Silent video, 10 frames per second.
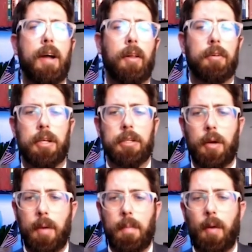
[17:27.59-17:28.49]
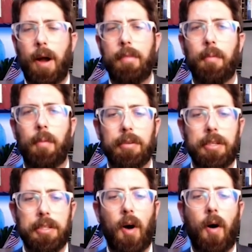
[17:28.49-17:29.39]
I'll tell you what, my wife wears
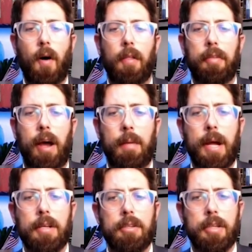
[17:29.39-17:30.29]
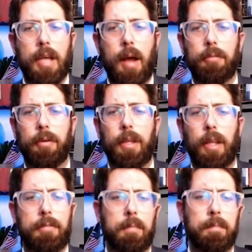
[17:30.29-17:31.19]
these all the time, just absolutely
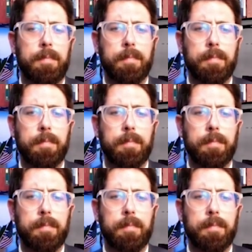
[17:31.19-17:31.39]
loves them.